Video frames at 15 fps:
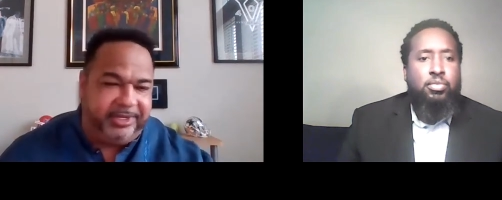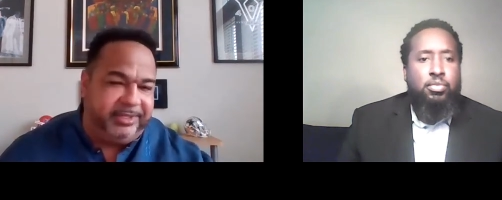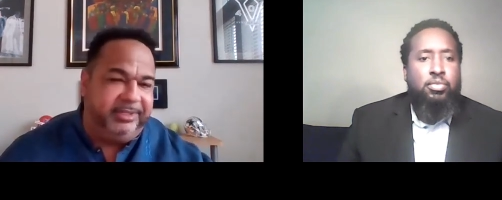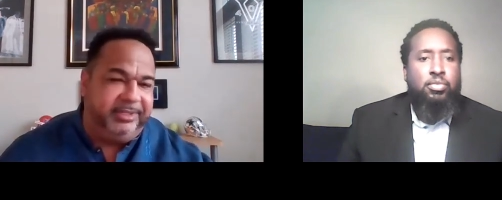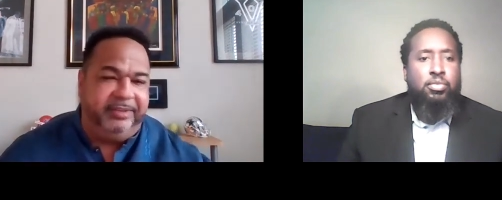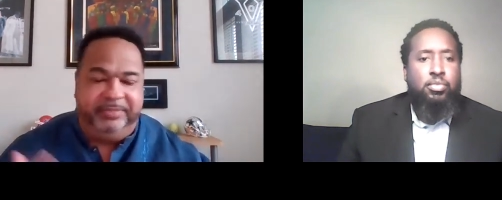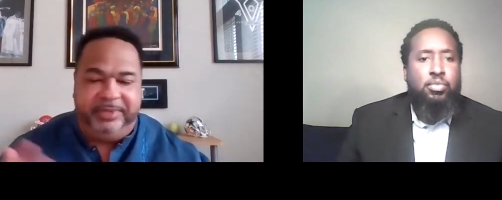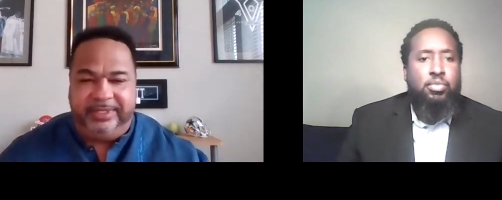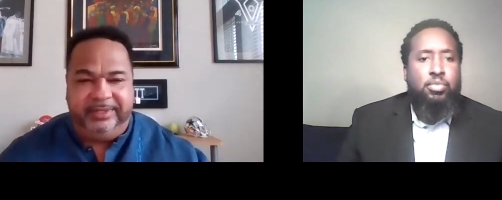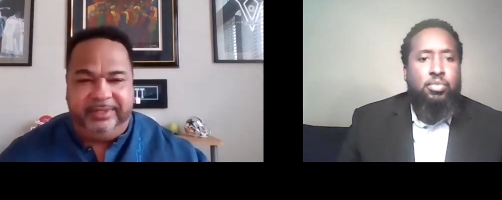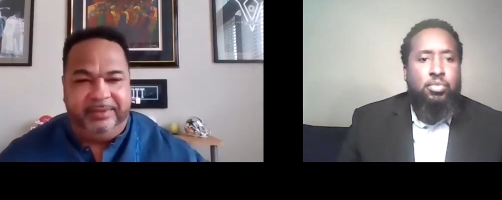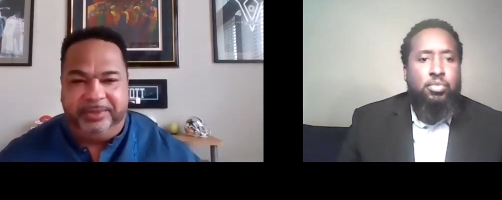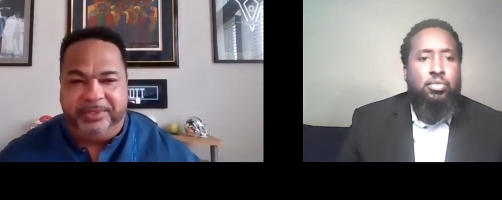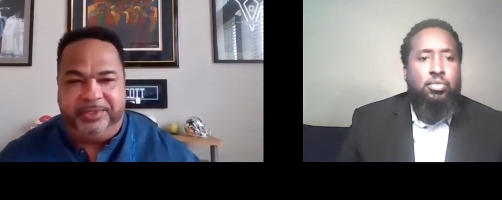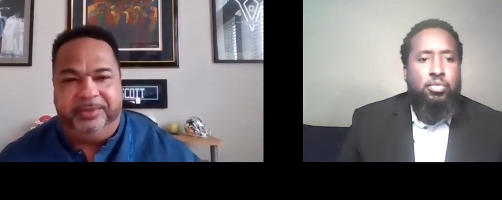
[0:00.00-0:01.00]
Speaker 1: dog. I've been
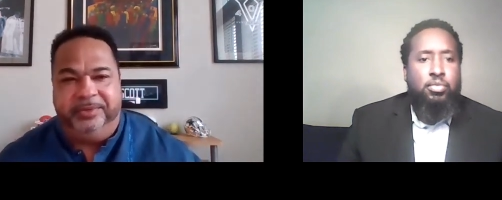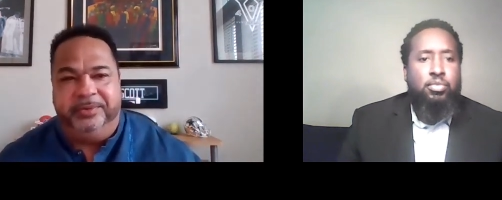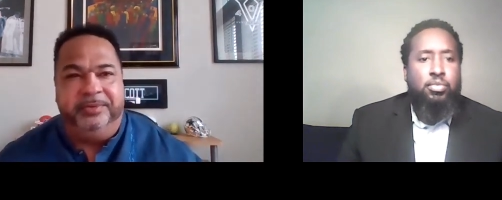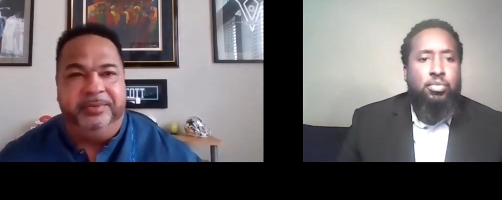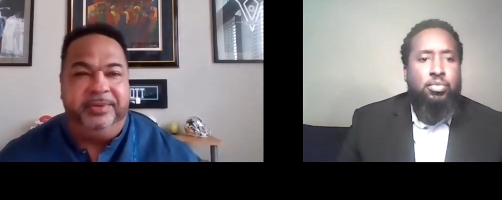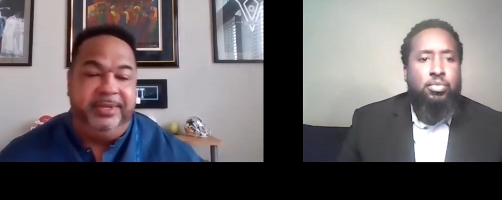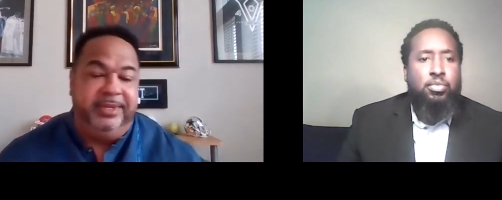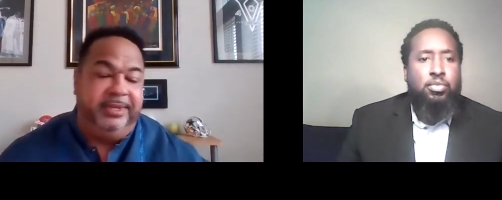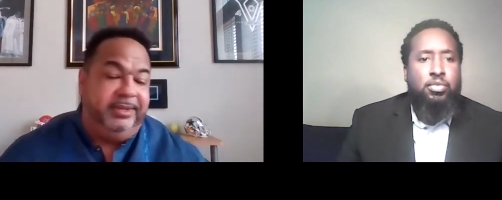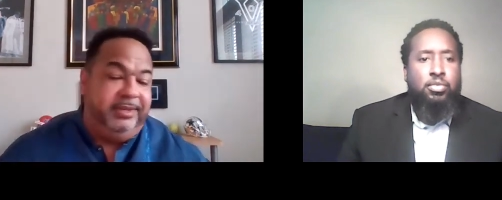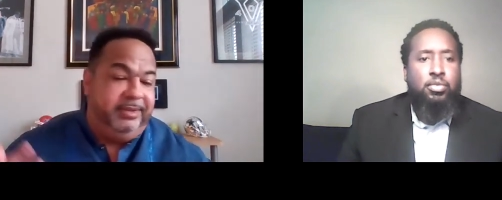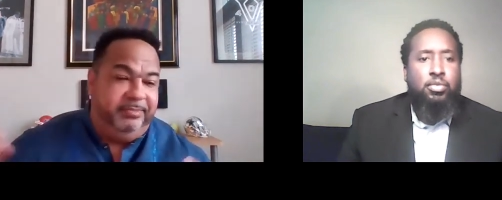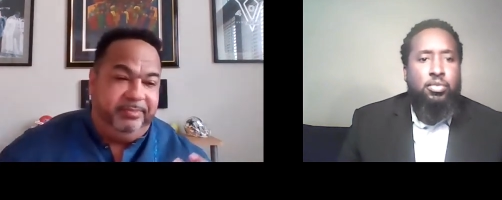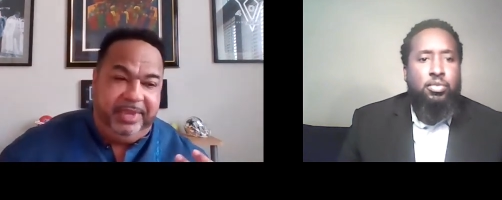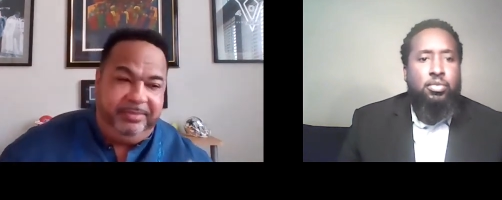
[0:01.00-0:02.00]
number two,
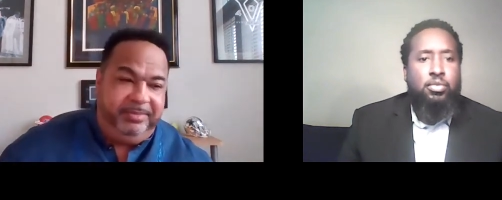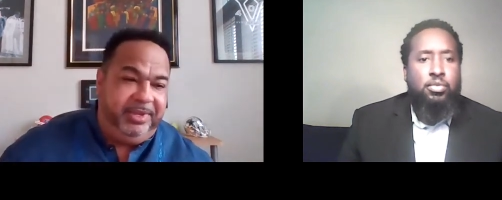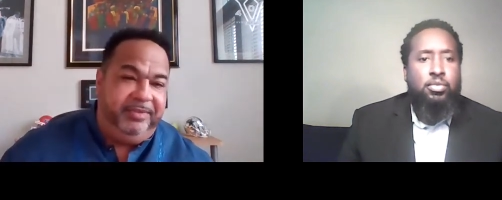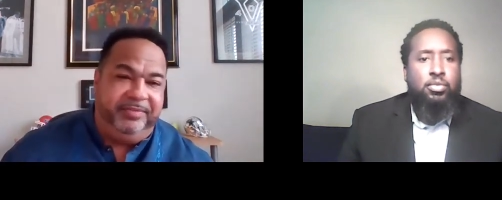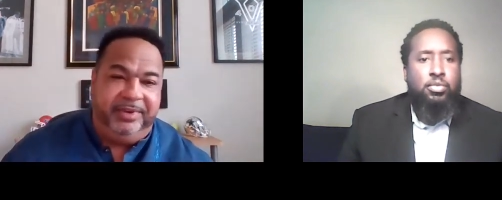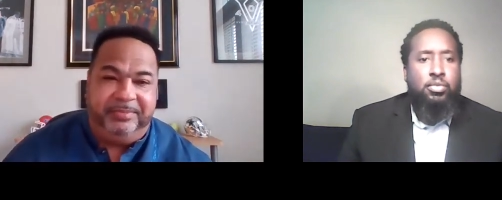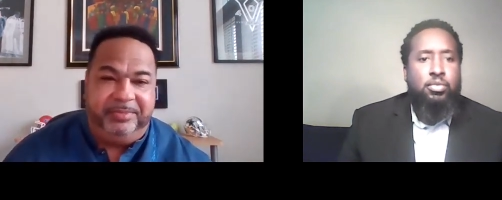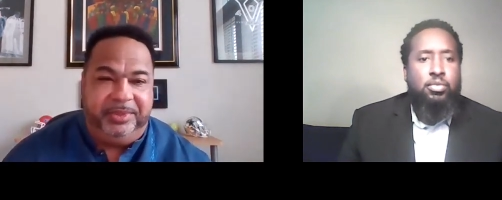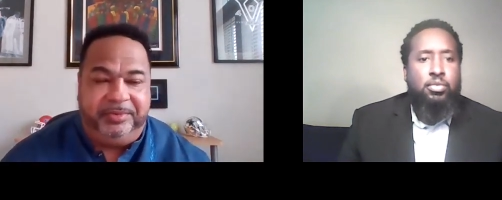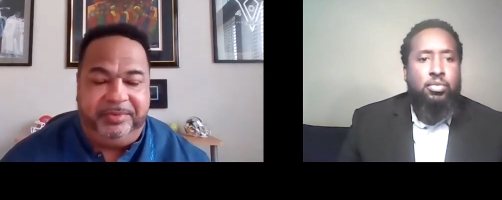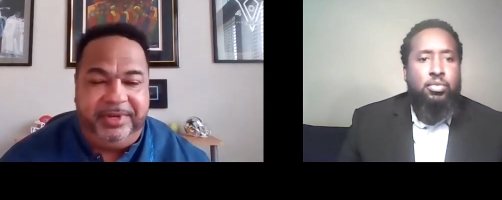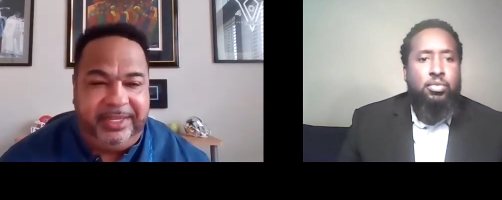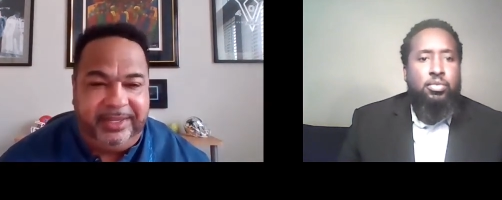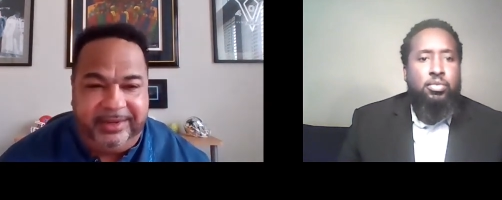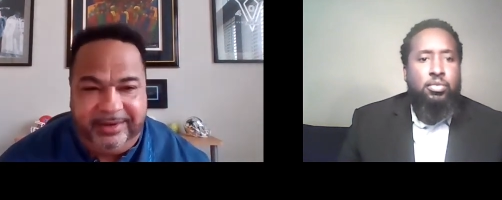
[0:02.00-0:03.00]
maybe even number
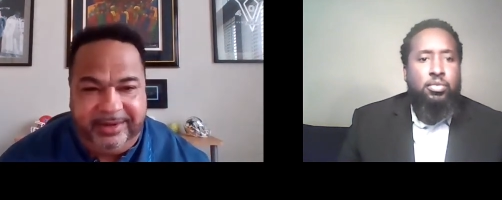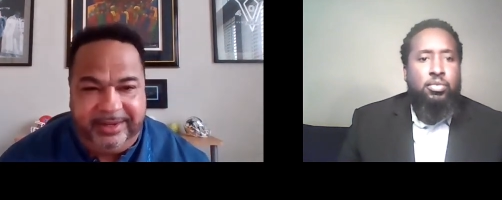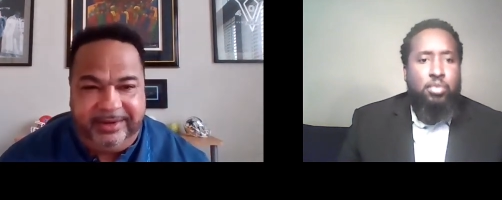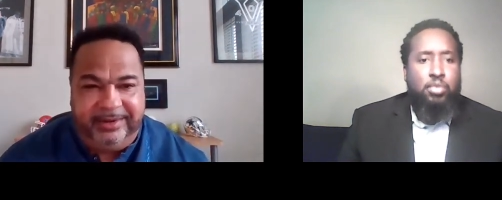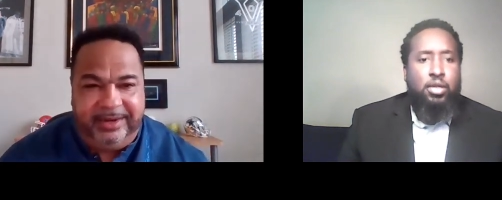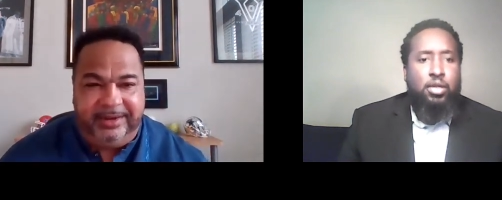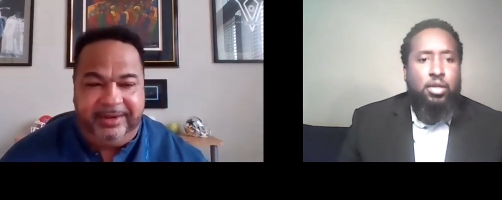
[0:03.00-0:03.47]
three at, at, right.